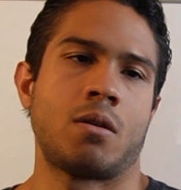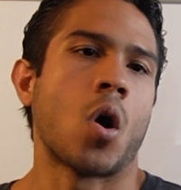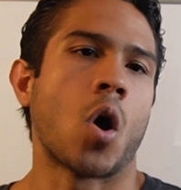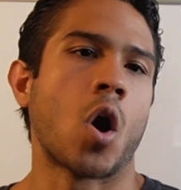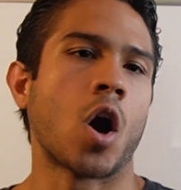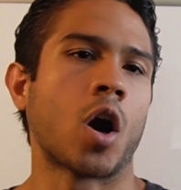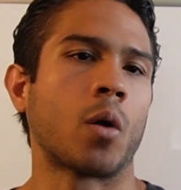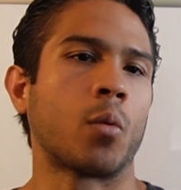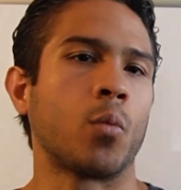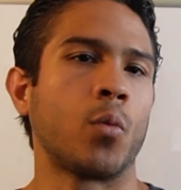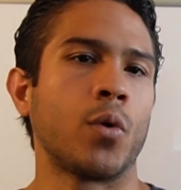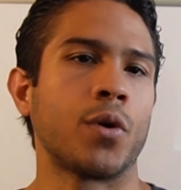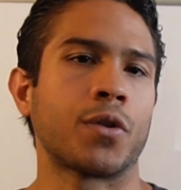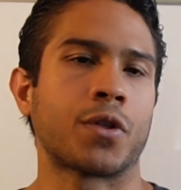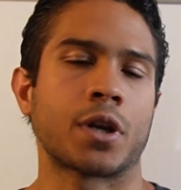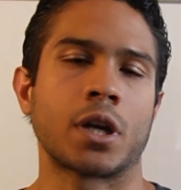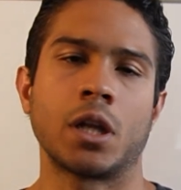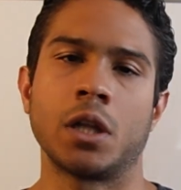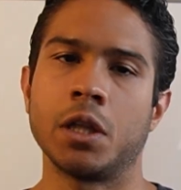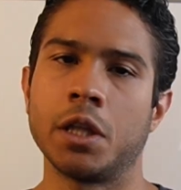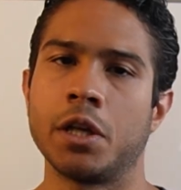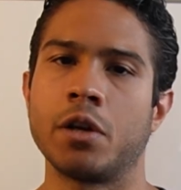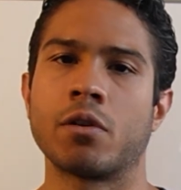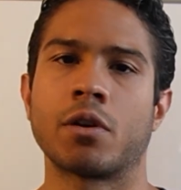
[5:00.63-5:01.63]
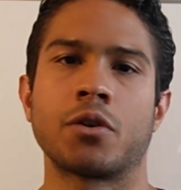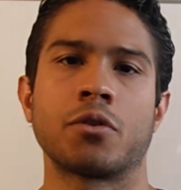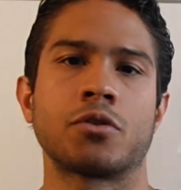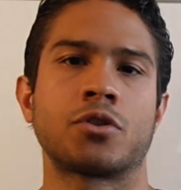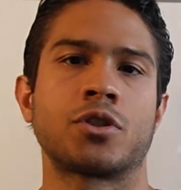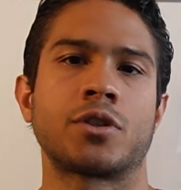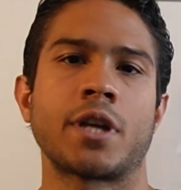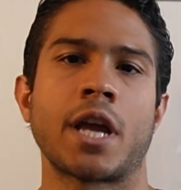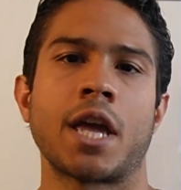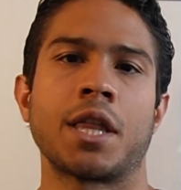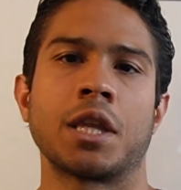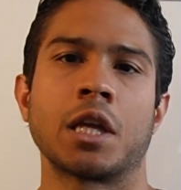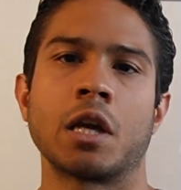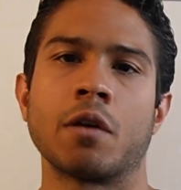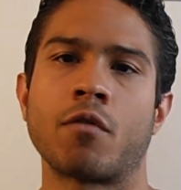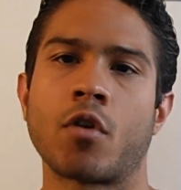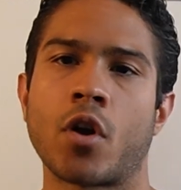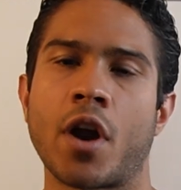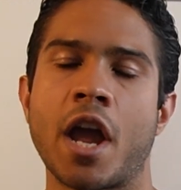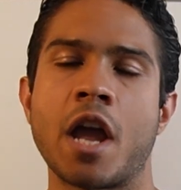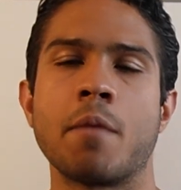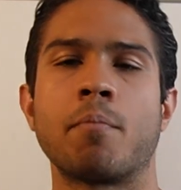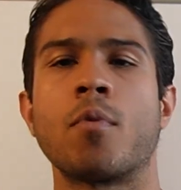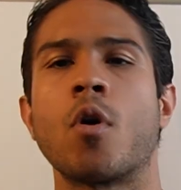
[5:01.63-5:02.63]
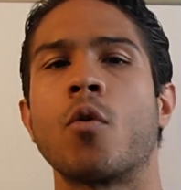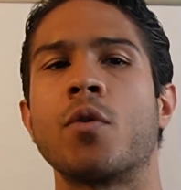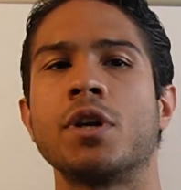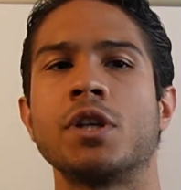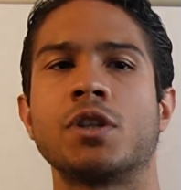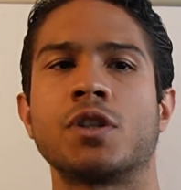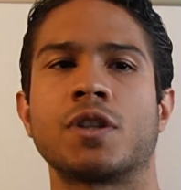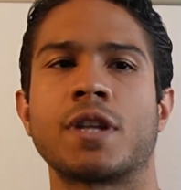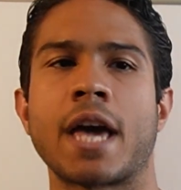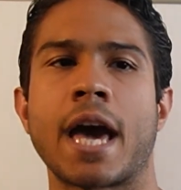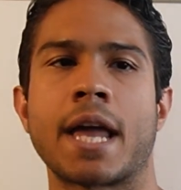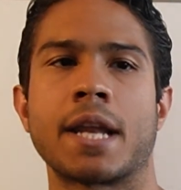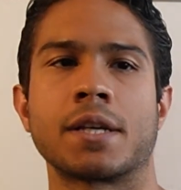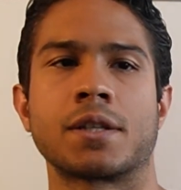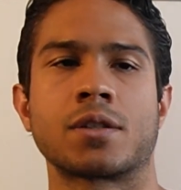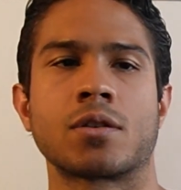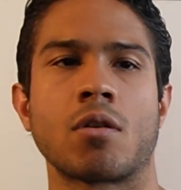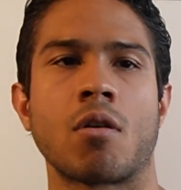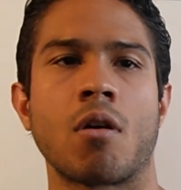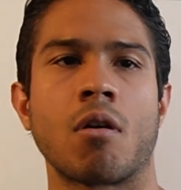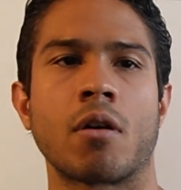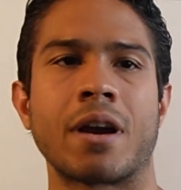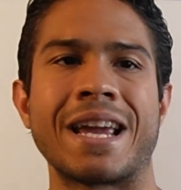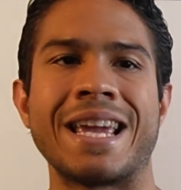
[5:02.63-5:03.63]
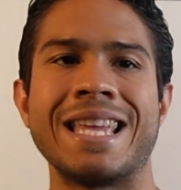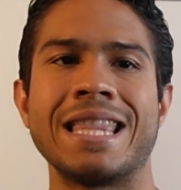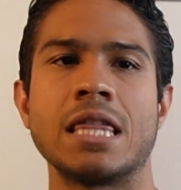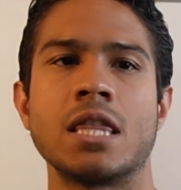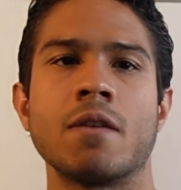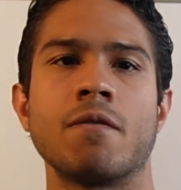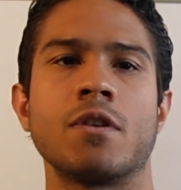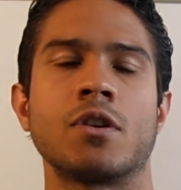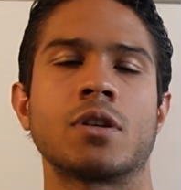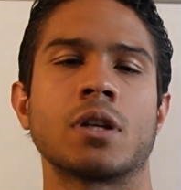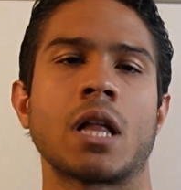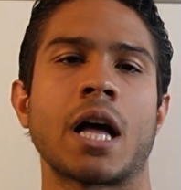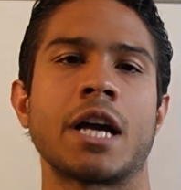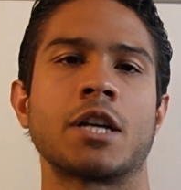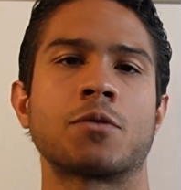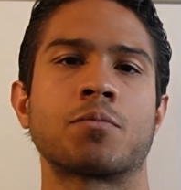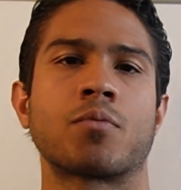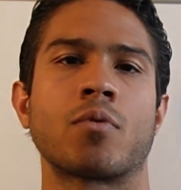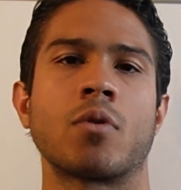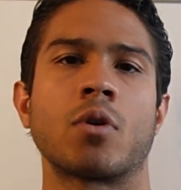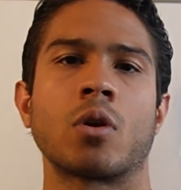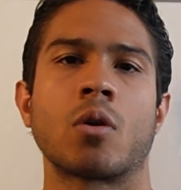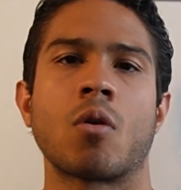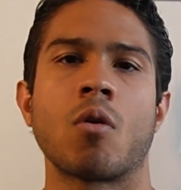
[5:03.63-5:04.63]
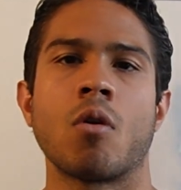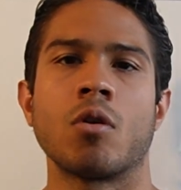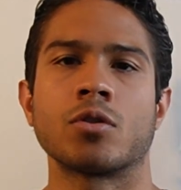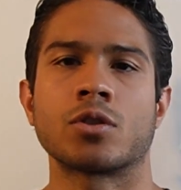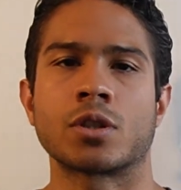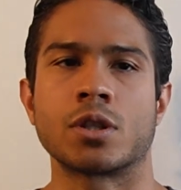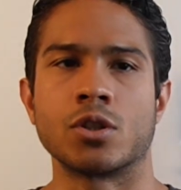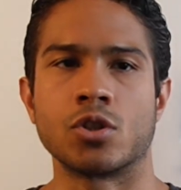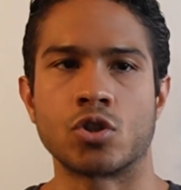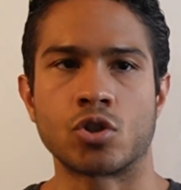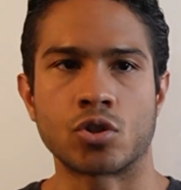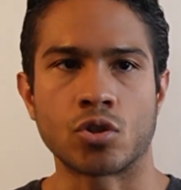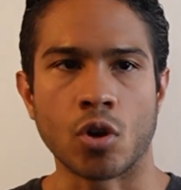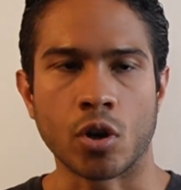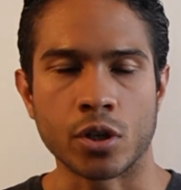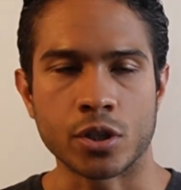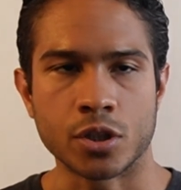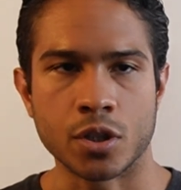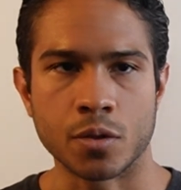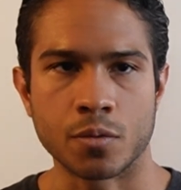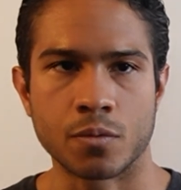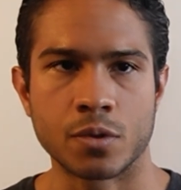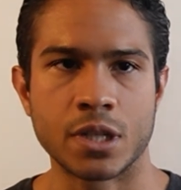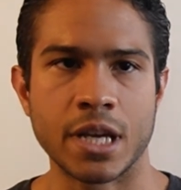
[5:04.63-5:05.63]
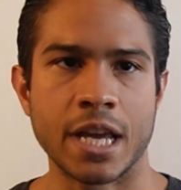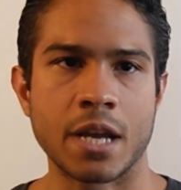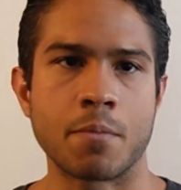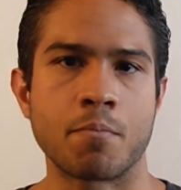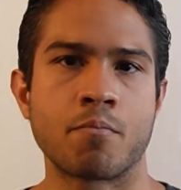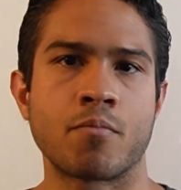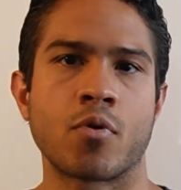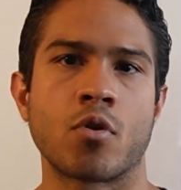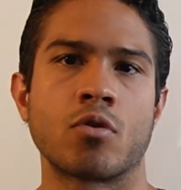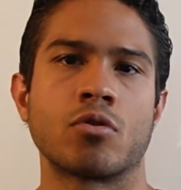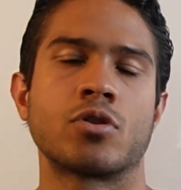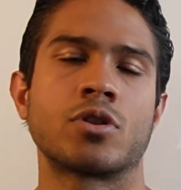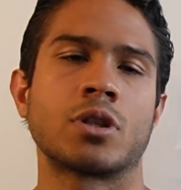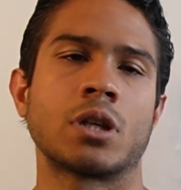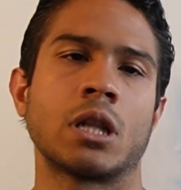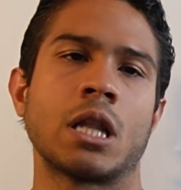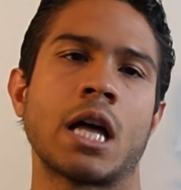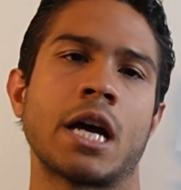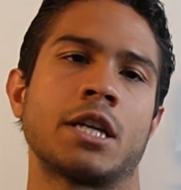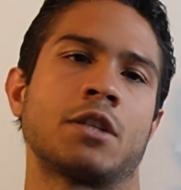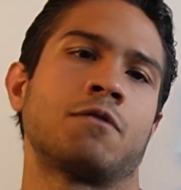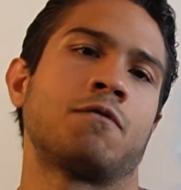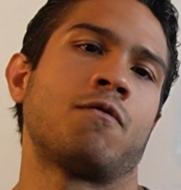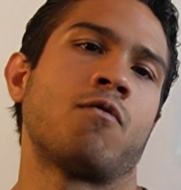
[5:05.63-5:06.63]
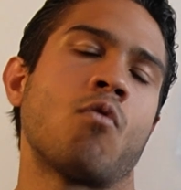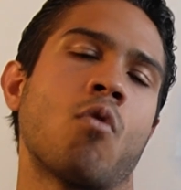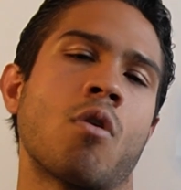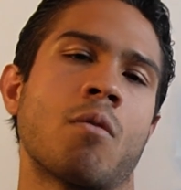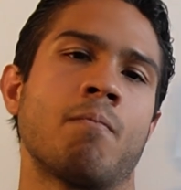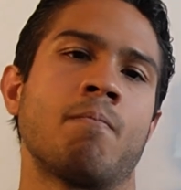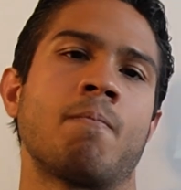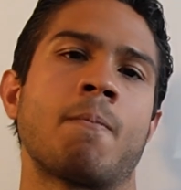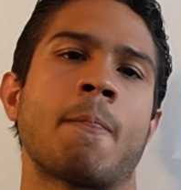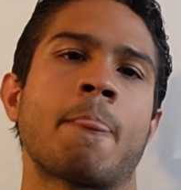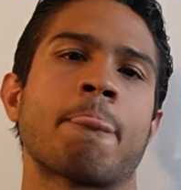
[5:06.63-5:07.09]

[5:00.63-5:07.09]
Armed with clear understanding of our APOE status, our individualized protocols can start to take personalized form.